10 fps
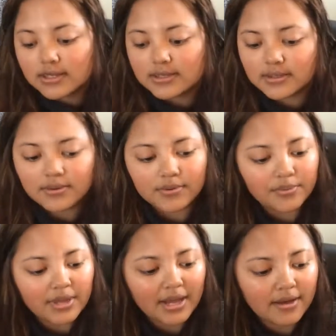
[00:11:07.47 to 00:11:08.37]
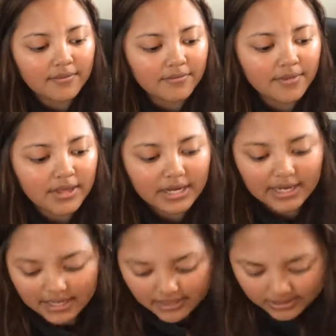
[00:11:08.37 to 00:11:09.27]
So we have
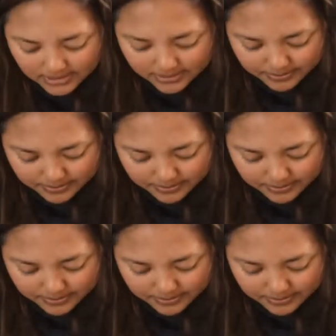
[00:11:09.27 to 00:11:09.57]
that.